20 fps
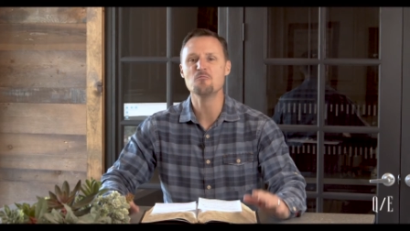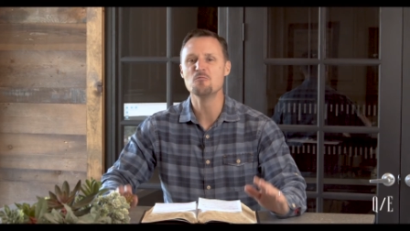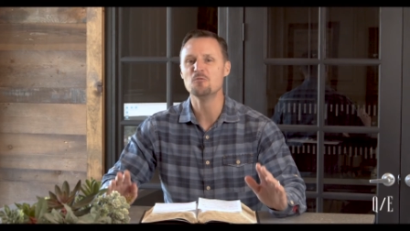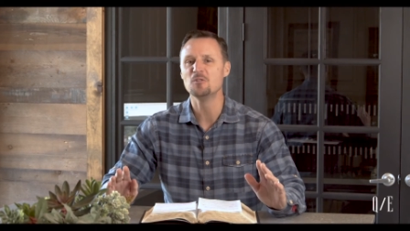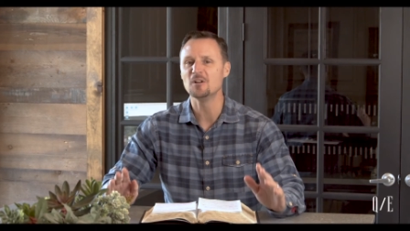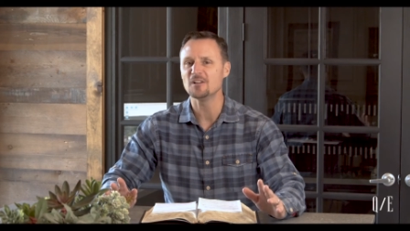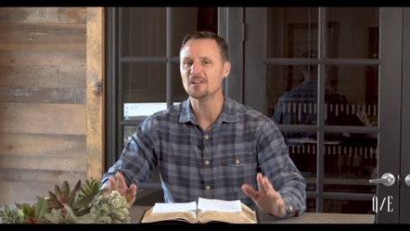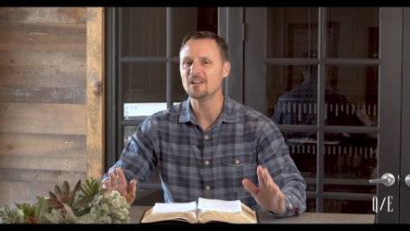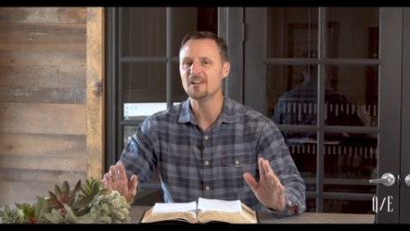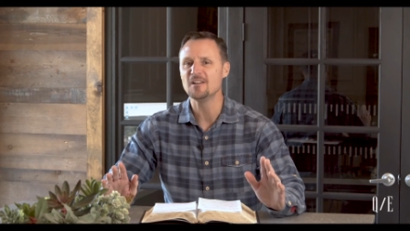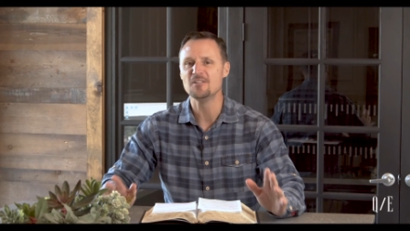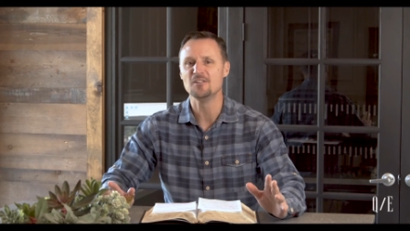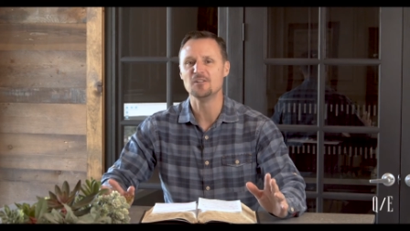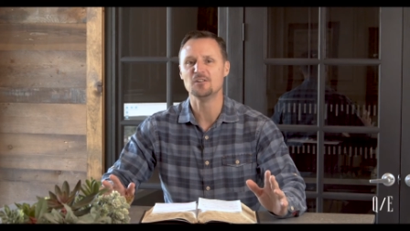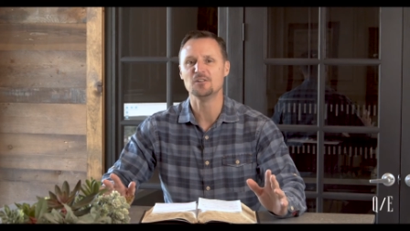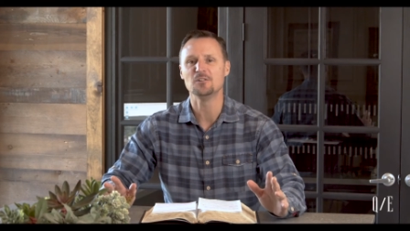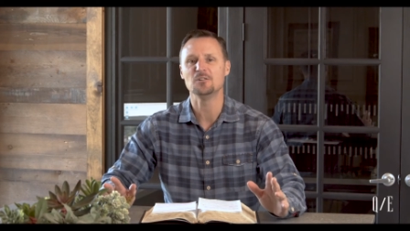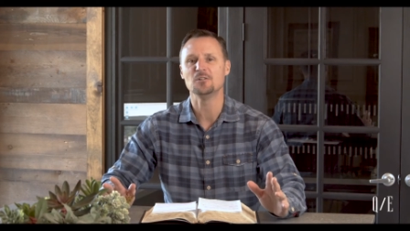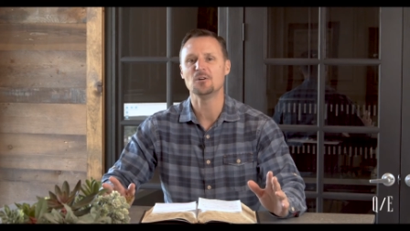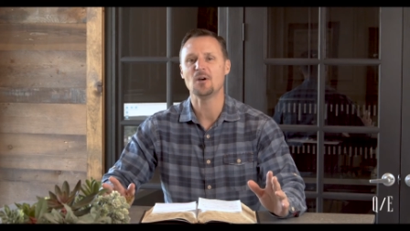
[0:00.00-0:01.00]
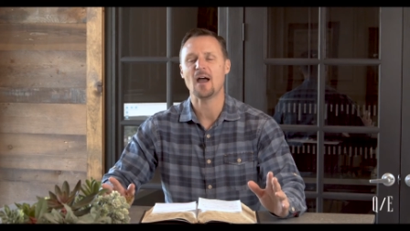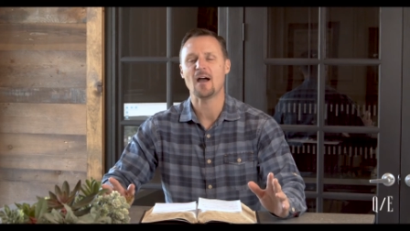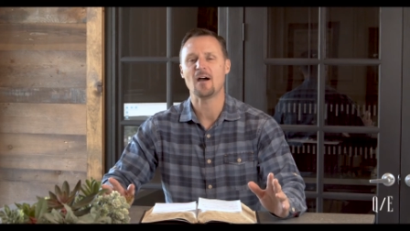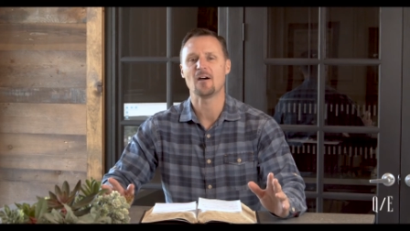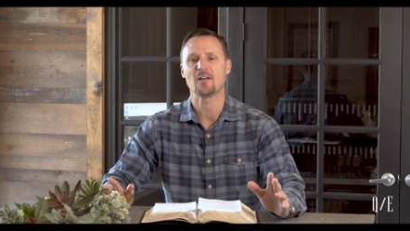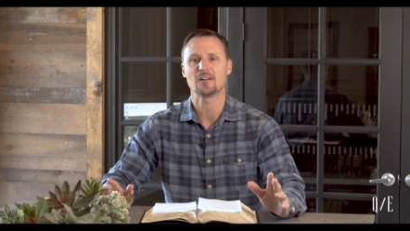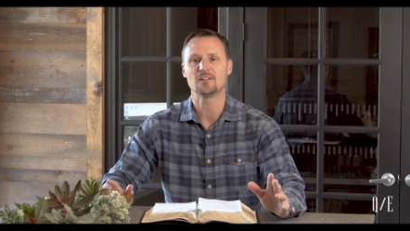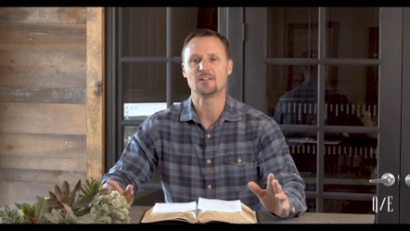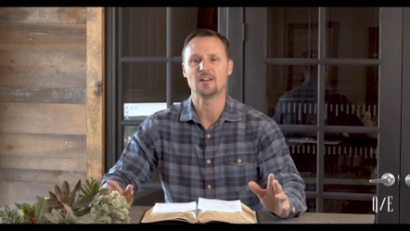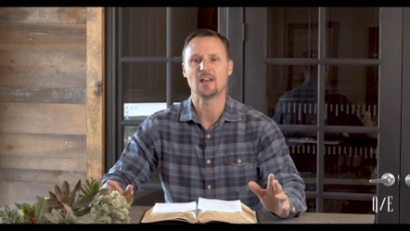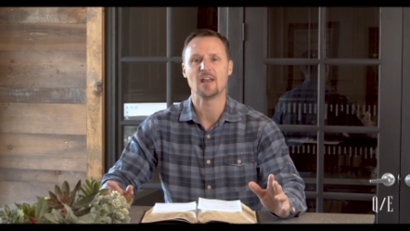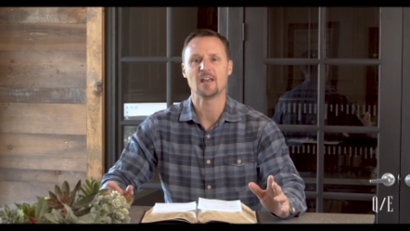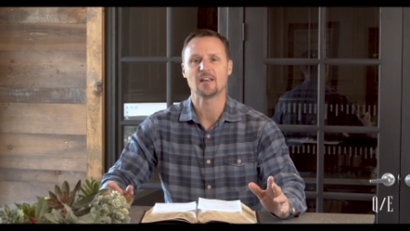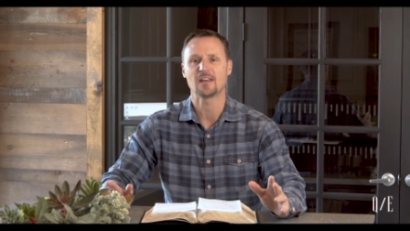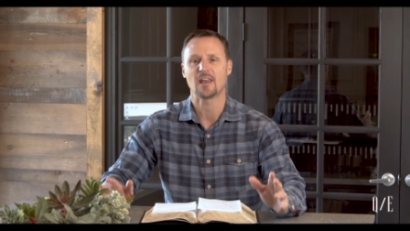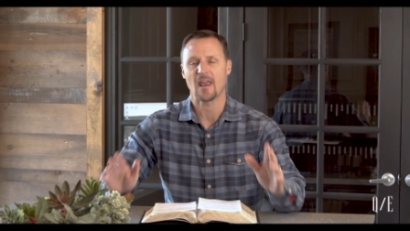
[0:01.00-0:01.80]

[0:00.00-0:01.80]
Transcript: really knew how to take